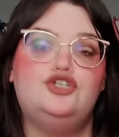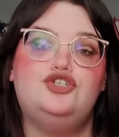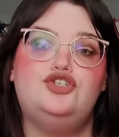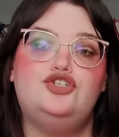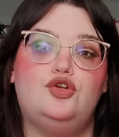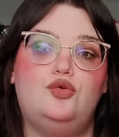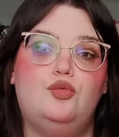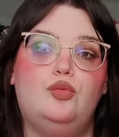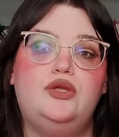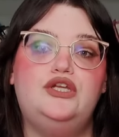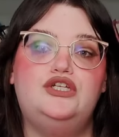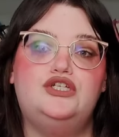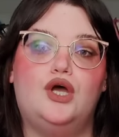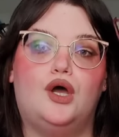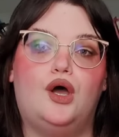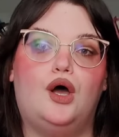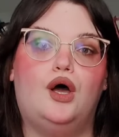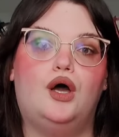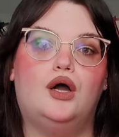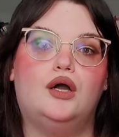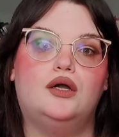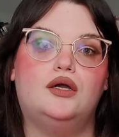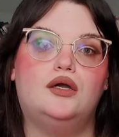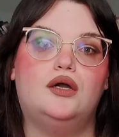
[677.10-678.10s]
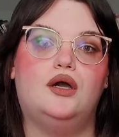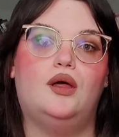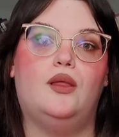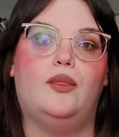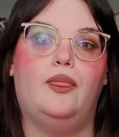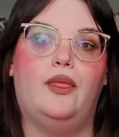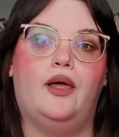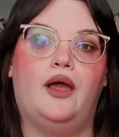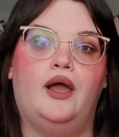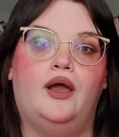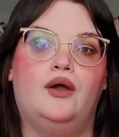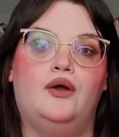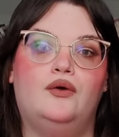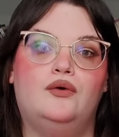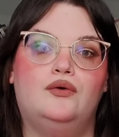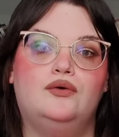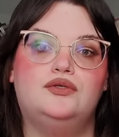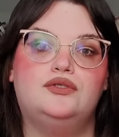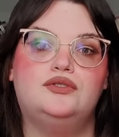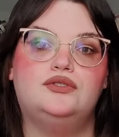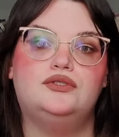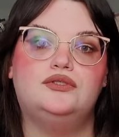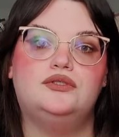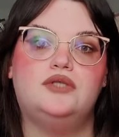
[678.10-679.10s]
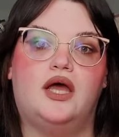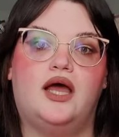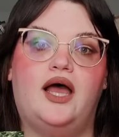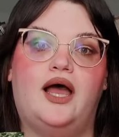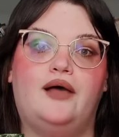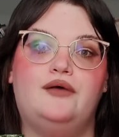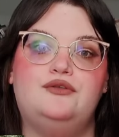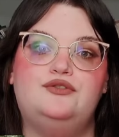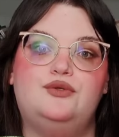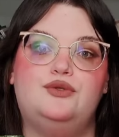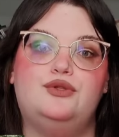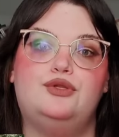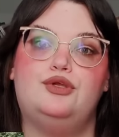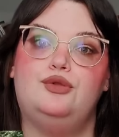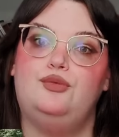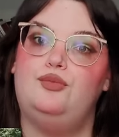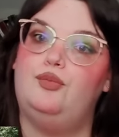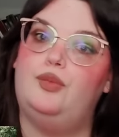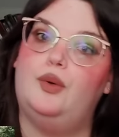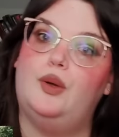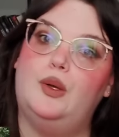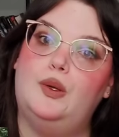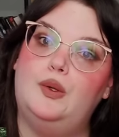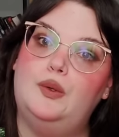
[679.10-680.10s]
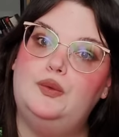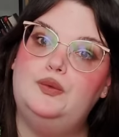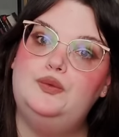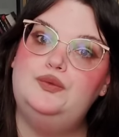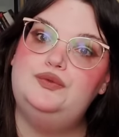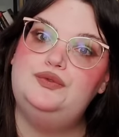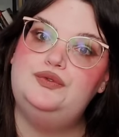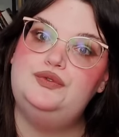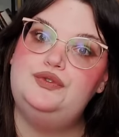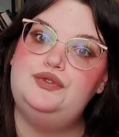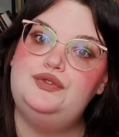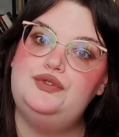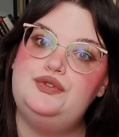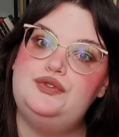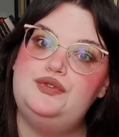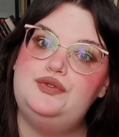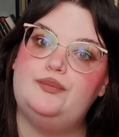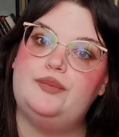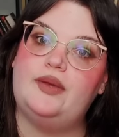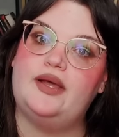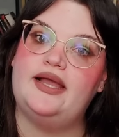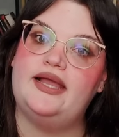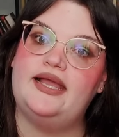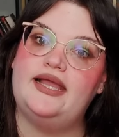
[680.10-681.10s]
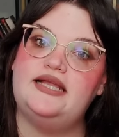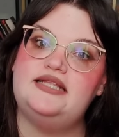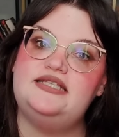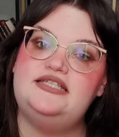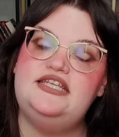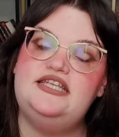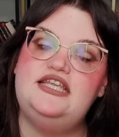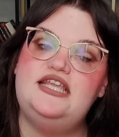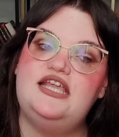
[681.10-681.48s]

Should we talk about A House with Good Bones by T.